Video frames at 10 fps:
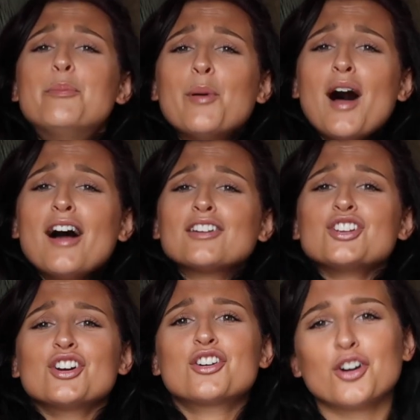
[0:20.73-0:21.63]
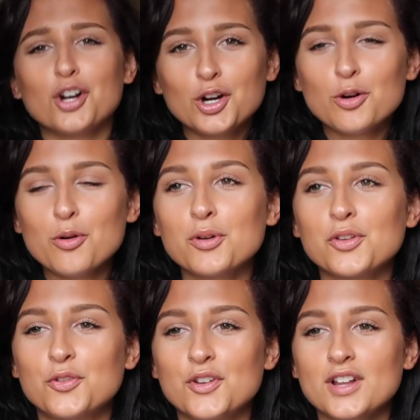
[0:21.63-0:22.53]
But your girl
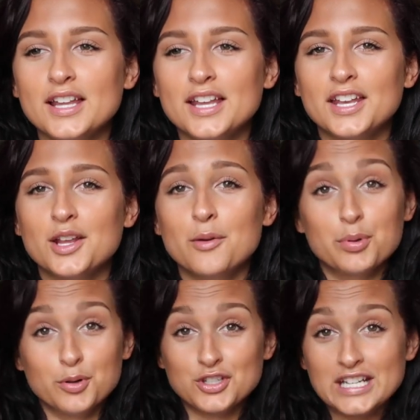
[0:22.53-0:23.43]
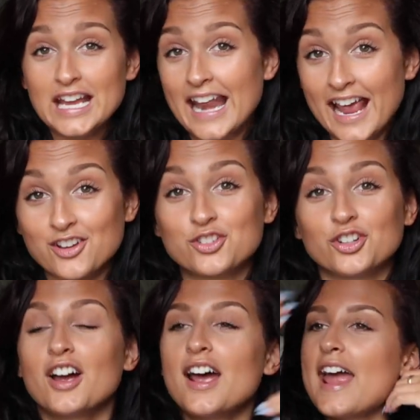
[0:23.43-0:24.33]
was feeling bougie and
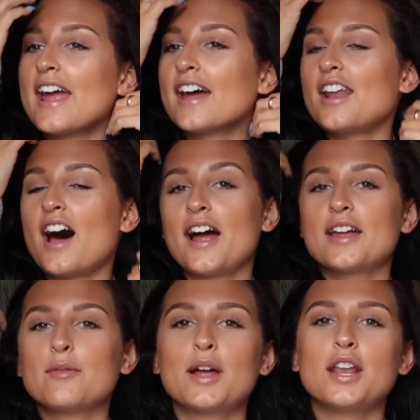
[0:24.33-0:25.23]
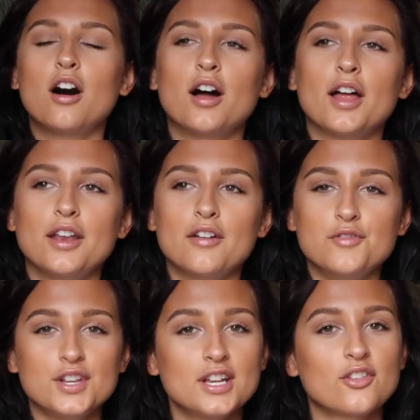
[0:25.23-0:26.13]
extra, and I went on
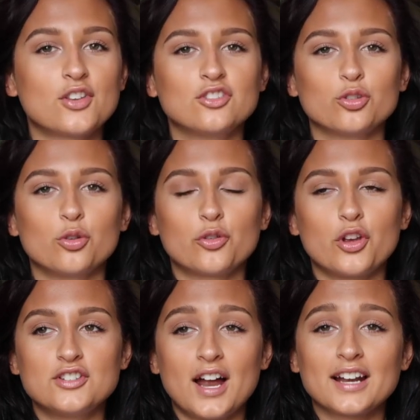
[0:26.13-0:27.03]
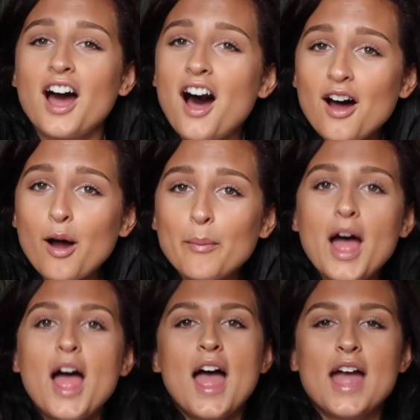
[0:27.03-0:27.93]
veganessentials.com
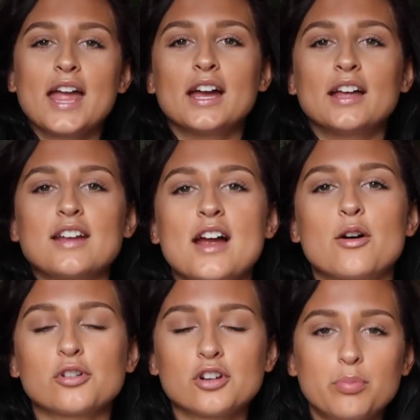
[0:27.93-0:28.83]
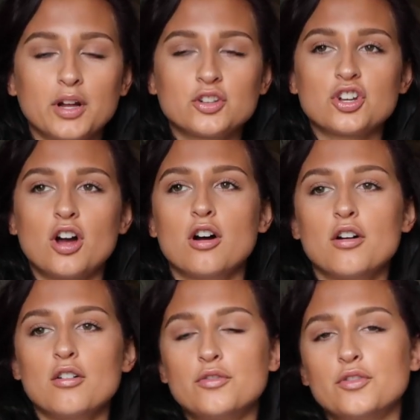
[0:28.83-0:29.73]
and I ordered a bunch
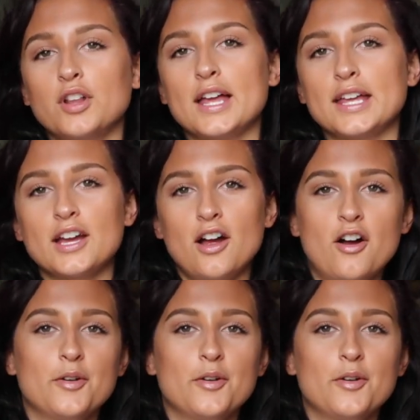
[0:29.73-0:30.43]
of like